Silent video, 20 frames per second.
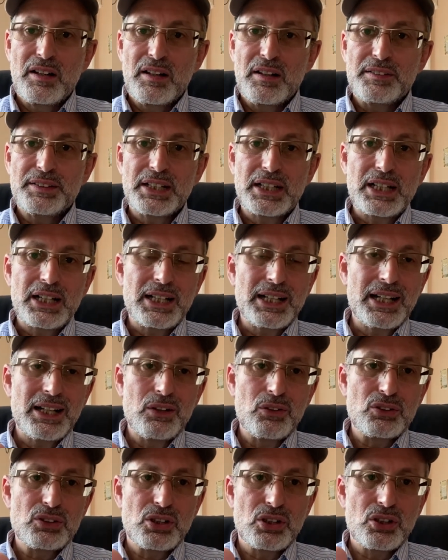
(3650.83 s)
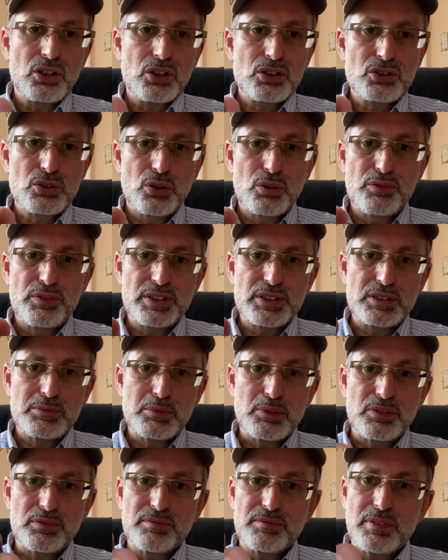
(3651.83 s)
The clouds are not so
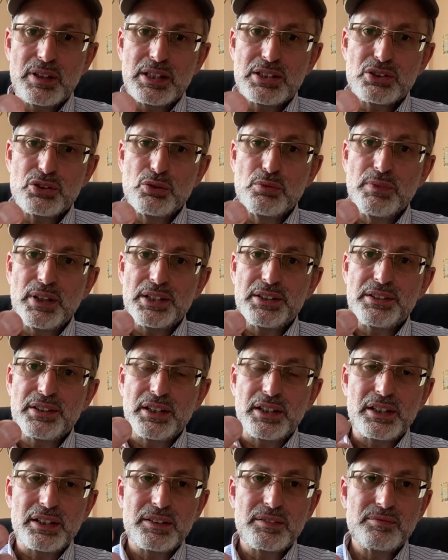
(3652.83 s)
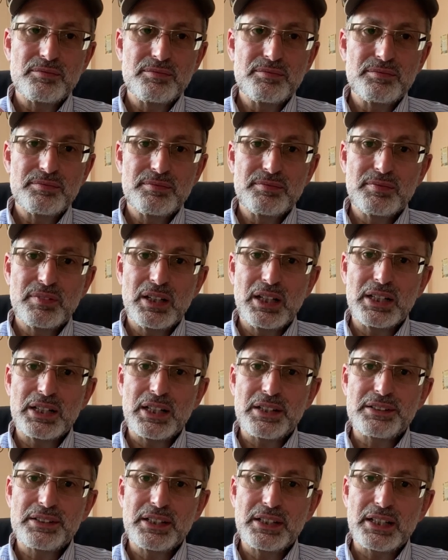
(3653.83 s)
visible as you might think, and I
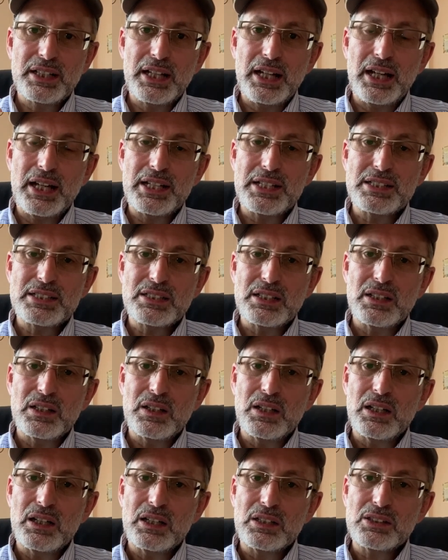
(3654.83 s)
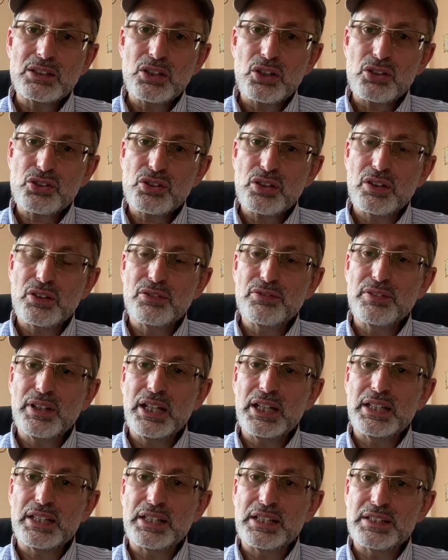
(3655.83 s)
think it adds a touch of
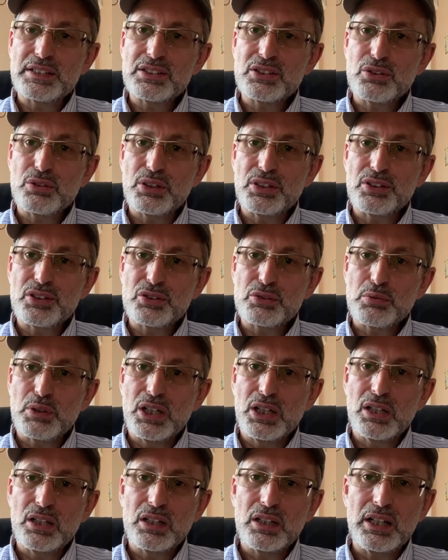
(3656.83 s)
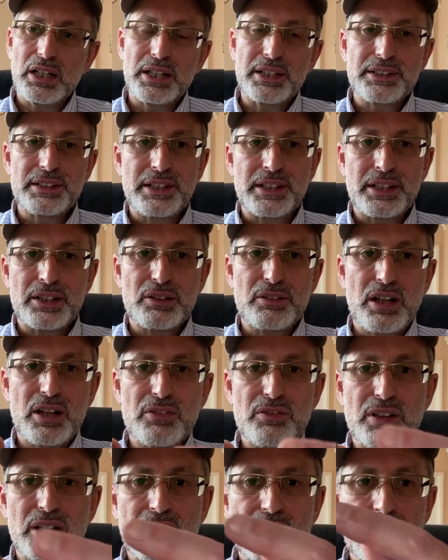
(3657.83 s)
elegance to it as well. And the
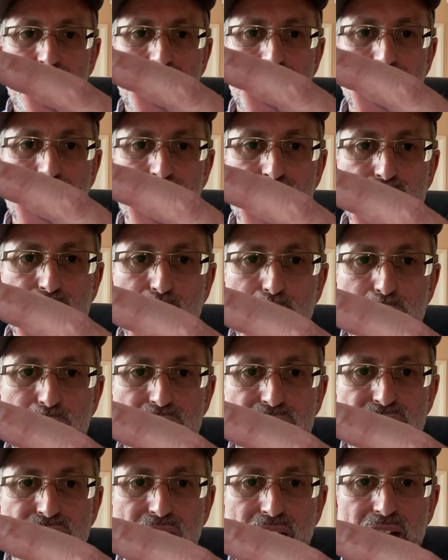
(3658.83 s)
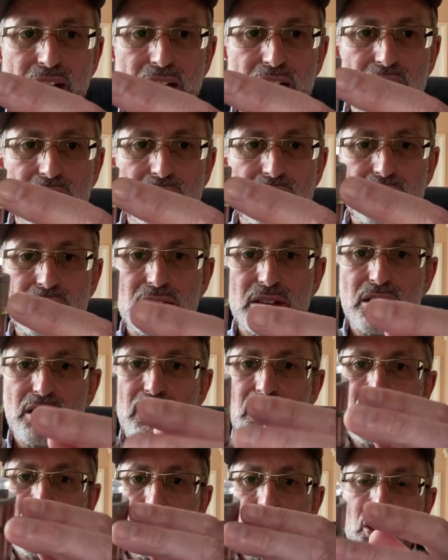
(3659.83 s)
engraving here in the top is very elegant.
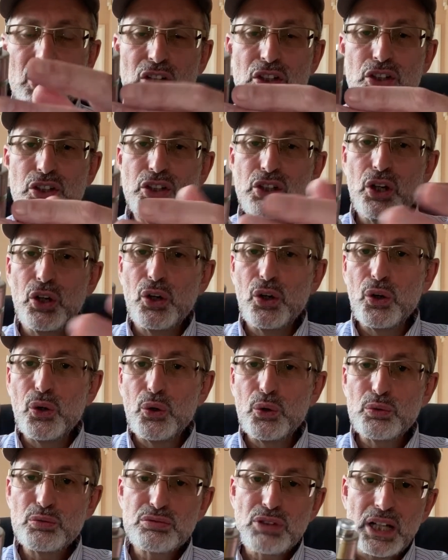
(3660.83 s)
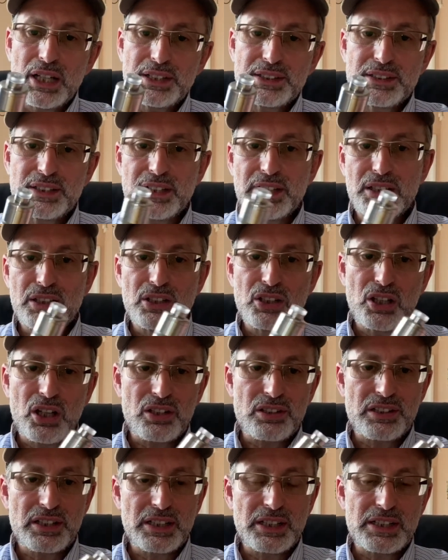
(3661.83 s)
No writing,
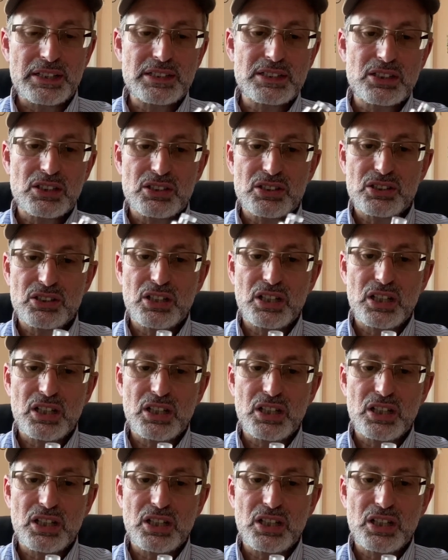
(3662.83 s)
nothing. It's just